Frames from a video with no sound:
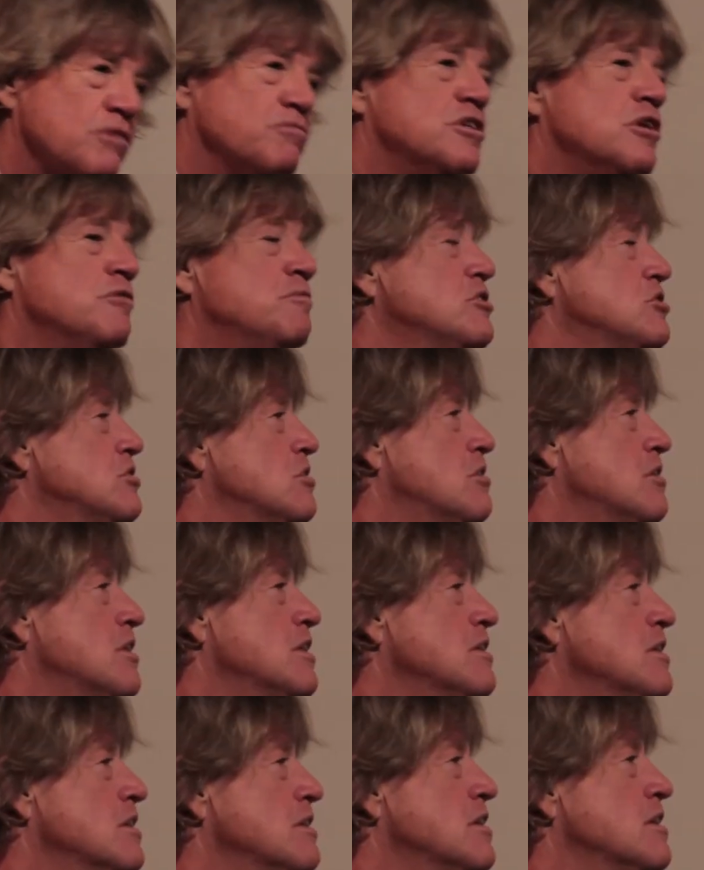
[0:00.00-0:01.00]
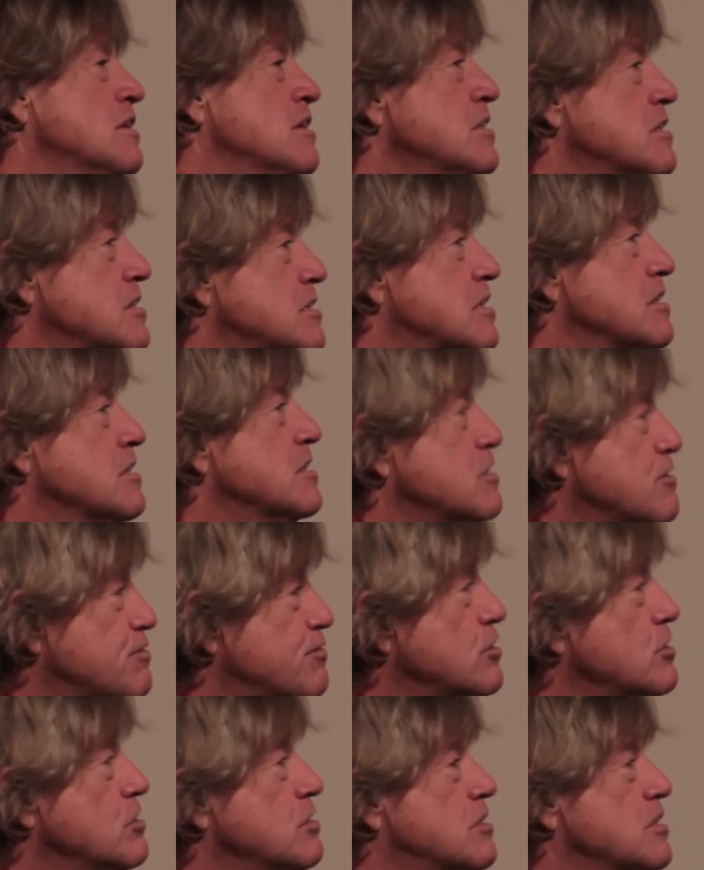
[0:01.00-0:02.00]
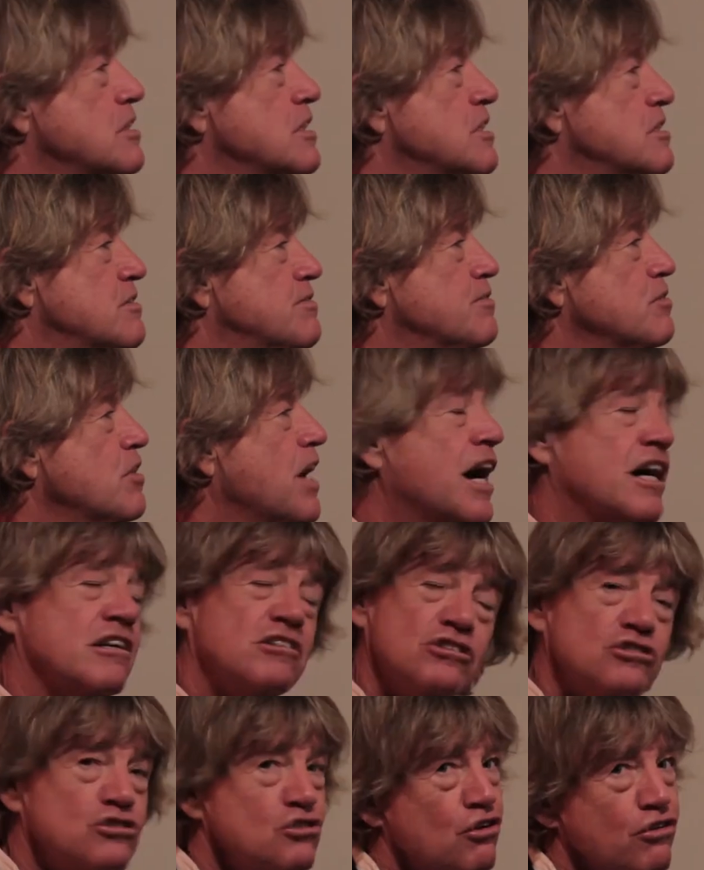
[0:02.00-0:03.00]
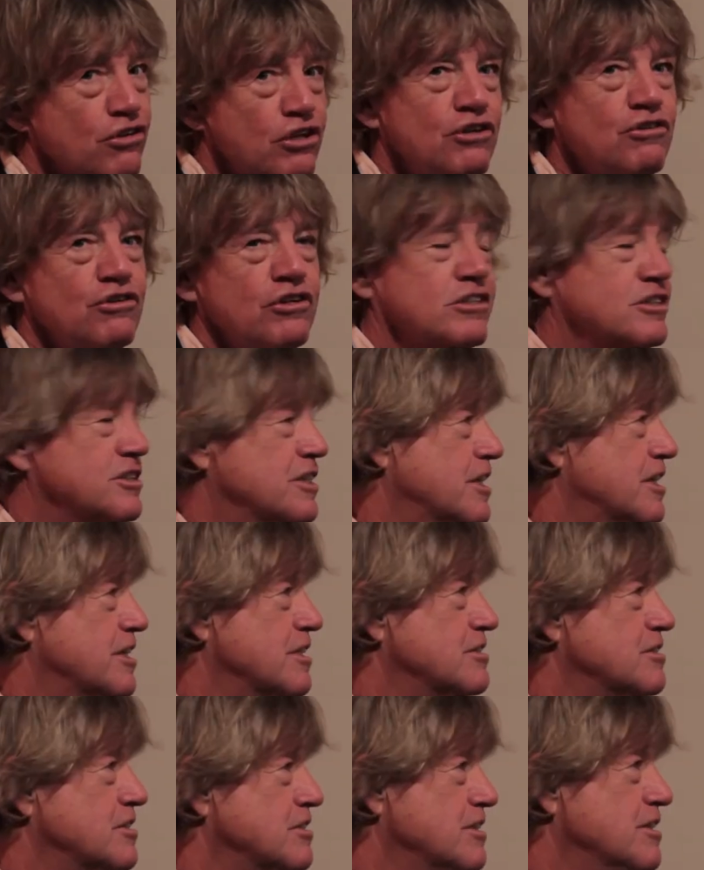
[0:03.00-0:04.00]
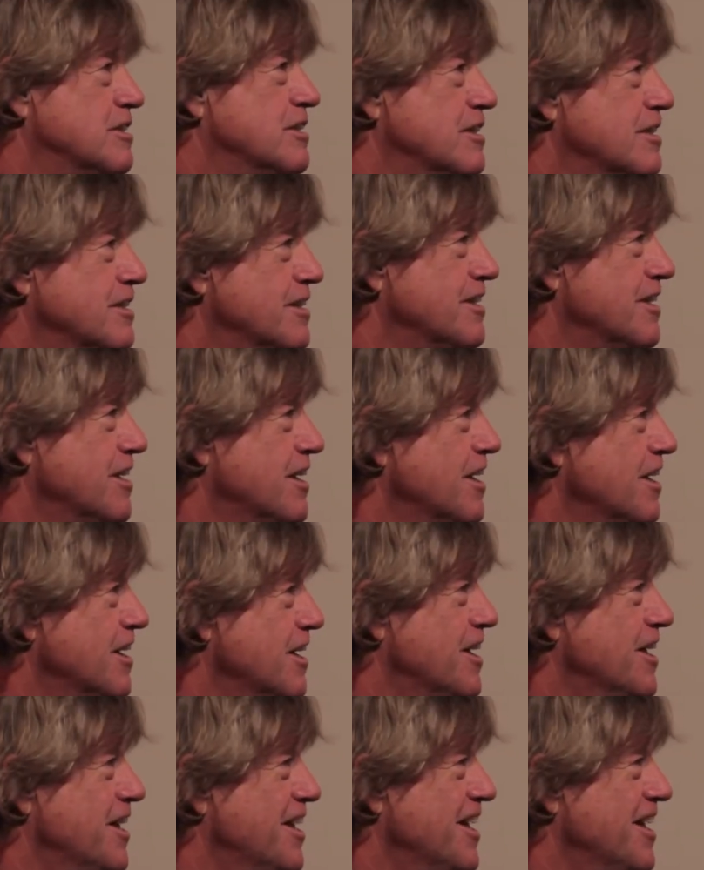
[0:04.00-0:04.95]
terribly sorry. This food is for actors, not the lunatics. And